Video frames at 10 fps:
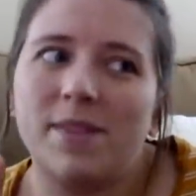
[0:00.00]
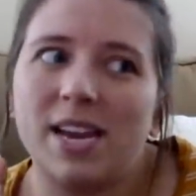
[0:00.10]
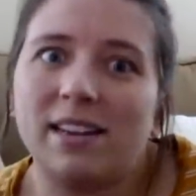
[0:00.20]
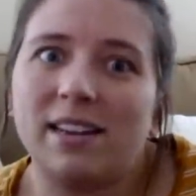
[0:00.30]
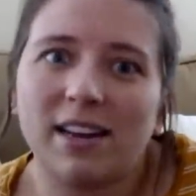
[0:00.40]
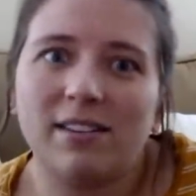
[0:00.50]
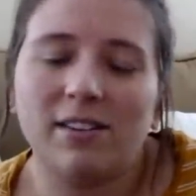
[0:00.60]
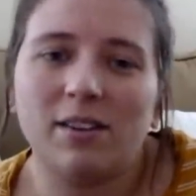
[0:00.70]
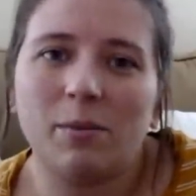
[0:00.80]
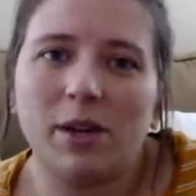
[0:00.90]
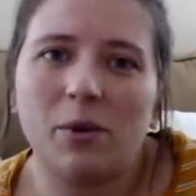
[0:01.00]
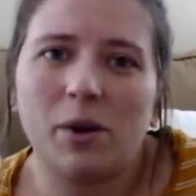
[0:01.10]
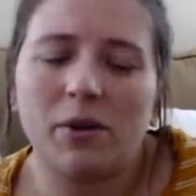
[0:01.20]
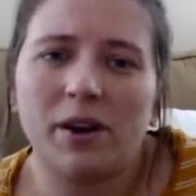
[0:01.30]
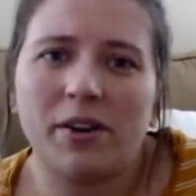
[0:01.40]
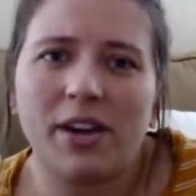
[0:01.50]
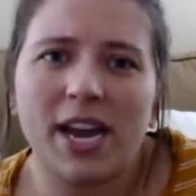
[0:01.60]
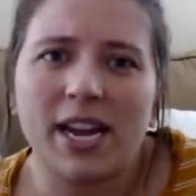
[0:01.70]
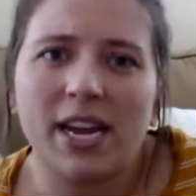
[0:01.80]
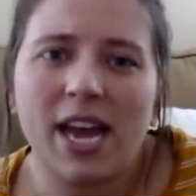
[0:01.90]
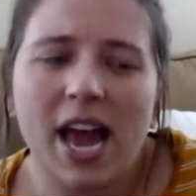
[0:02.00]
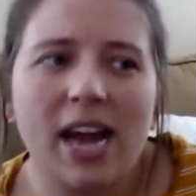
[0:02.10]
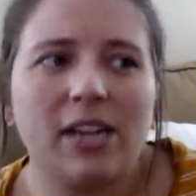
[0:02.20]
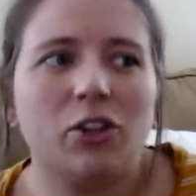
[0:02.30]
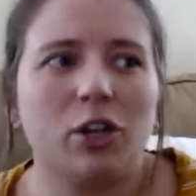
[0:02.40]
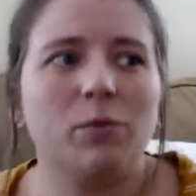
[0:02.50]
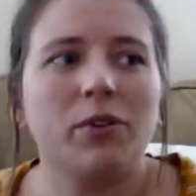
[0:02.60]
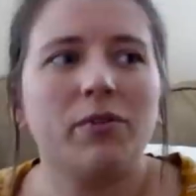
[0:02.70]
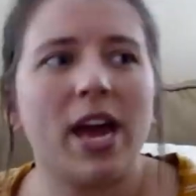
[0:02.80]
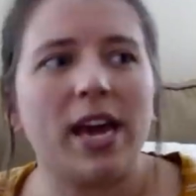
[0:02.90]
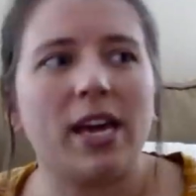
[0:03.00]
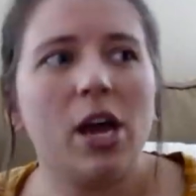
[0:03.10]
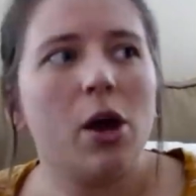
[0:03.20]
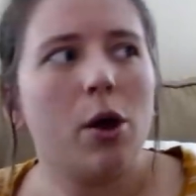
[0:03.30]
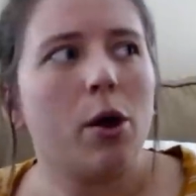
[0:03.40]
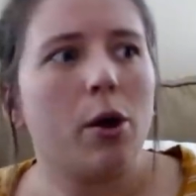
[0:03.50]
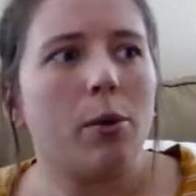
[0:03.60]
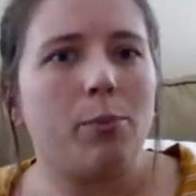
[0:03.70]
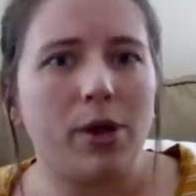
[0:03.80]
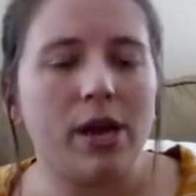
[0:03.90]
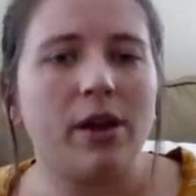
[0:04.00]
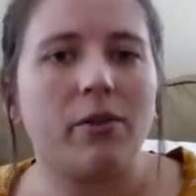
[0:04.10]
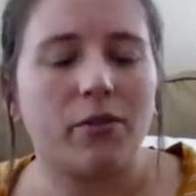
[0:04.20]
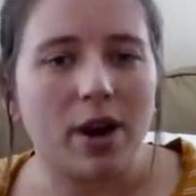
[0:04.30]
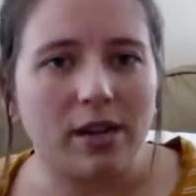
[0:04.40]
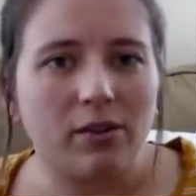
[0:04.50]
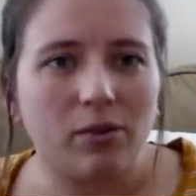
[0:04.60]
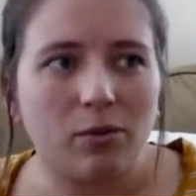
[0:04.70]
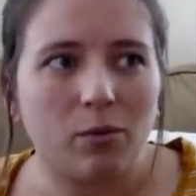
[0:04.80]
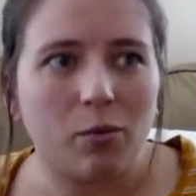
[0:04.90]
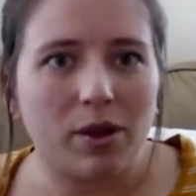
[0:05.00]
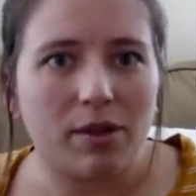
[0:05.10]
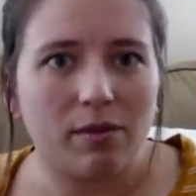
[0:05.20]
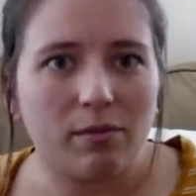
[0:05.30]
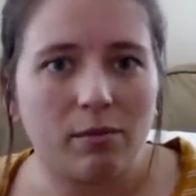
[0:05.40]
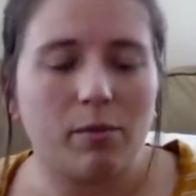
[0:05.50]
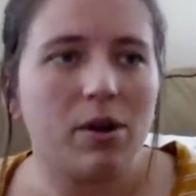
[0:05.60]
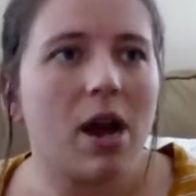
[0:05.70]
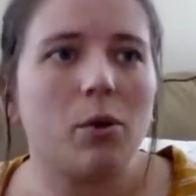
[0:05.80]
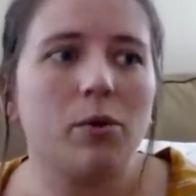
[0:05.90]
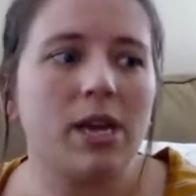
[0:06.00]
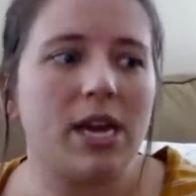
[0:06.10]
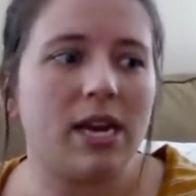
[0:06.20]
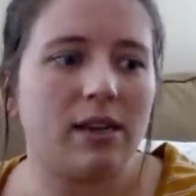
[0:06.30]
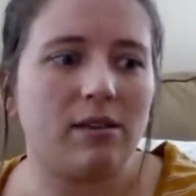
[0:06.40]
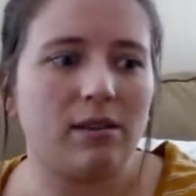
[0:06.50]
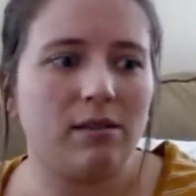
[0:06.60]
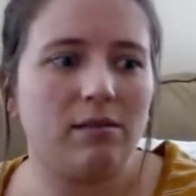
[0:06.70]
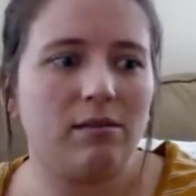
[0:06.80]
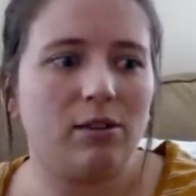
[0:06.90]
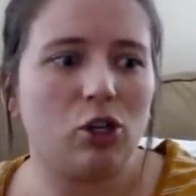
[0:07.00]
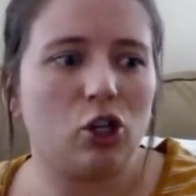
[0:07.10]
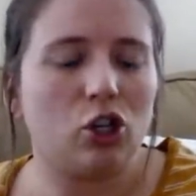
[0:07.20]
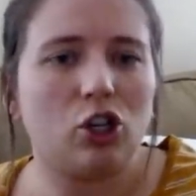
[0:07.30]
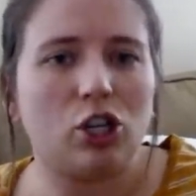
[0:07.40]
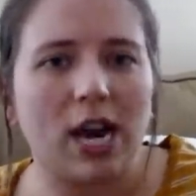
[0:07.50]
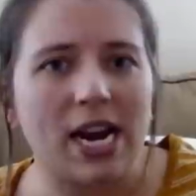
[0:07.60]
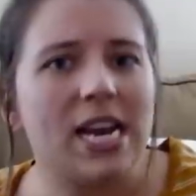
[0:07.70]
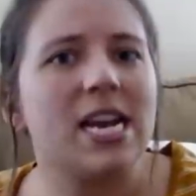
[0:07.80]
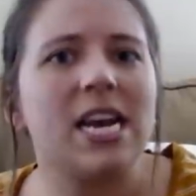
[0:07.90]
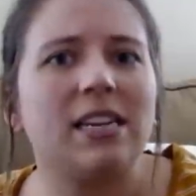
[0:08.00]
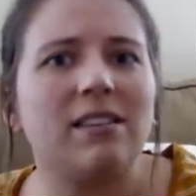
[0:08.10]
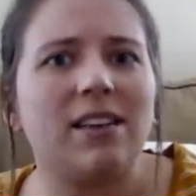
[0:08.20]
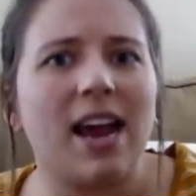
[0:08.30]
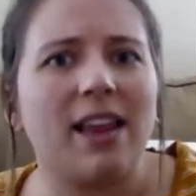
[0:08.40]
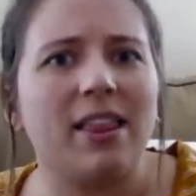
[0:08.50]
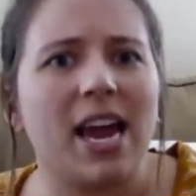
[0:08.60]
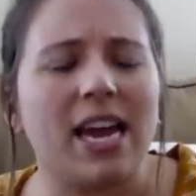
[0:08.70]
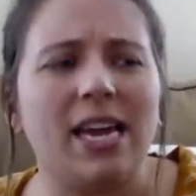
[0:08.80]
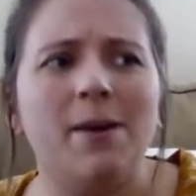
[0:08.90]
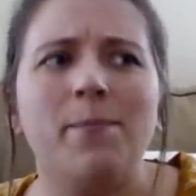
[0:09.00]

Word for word: is that still somebody you'd want around your kid? And in terms of, like, being friends with not only his shadiness and, like,